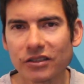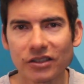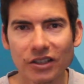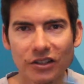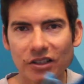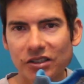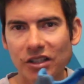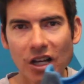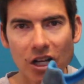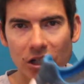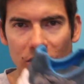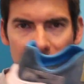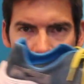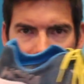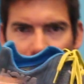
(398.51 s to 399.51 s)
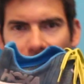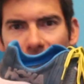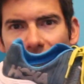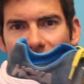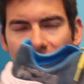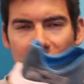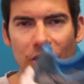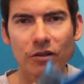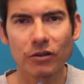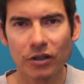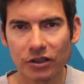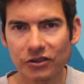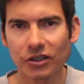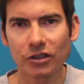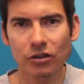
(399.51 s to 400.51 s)
It's not this linear thing
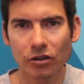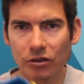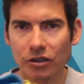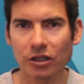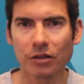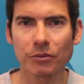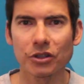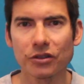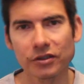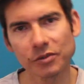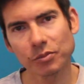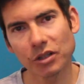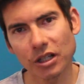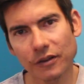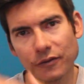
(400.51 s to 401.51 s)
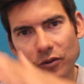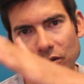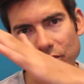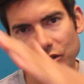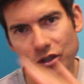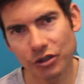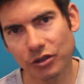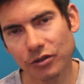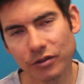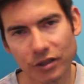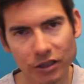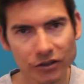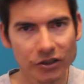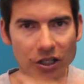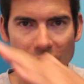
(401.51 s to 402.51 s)
where it's like, okay, I'm in this platform shoe and
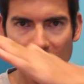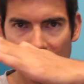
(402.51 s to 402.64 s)
it's